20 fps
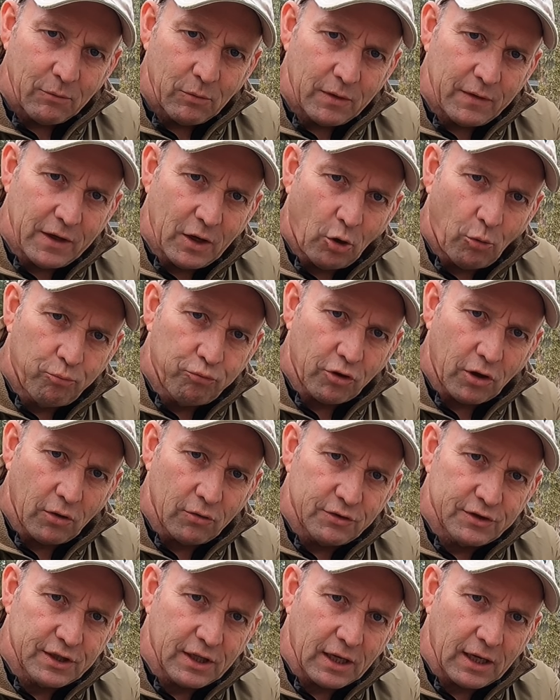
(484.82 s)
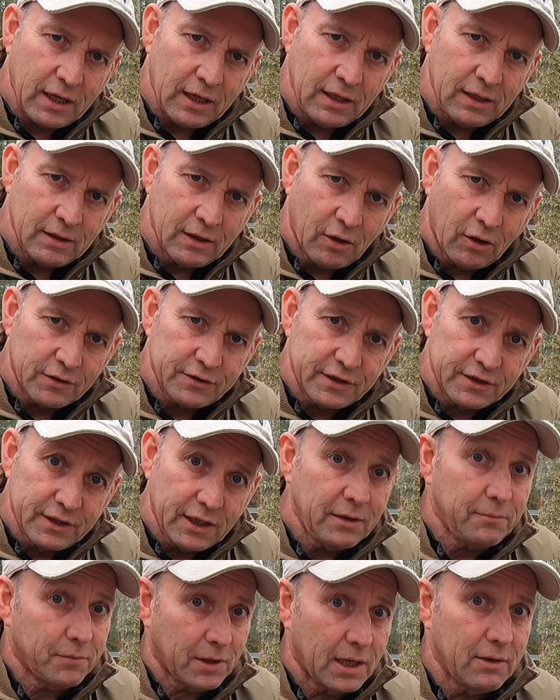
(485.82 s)
when the old pros say nice
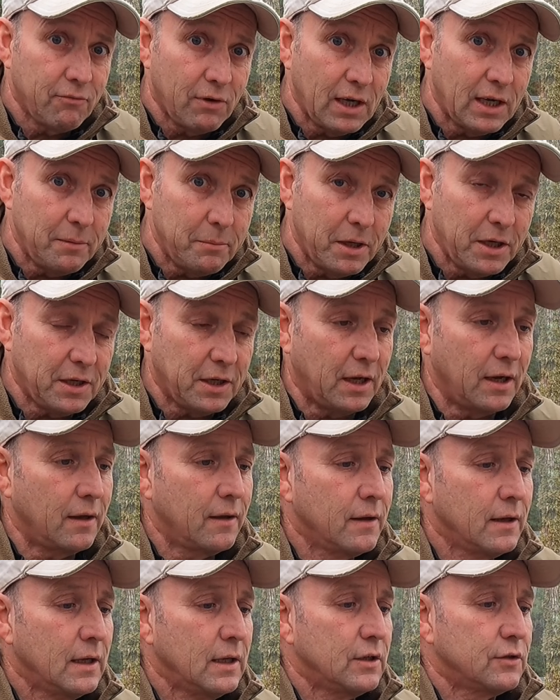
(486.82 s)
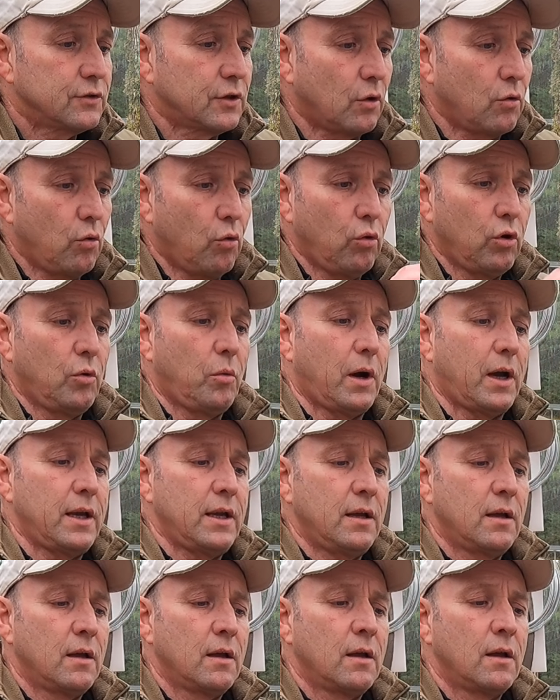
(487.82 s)
and deep they really mean it so all the
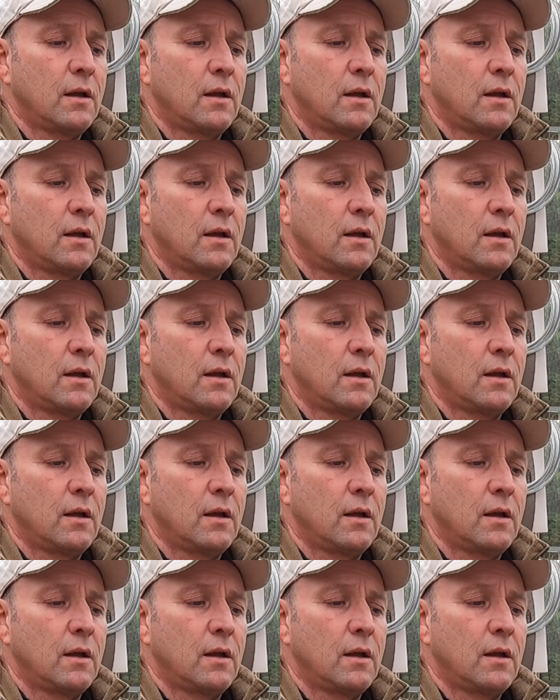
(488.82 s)
way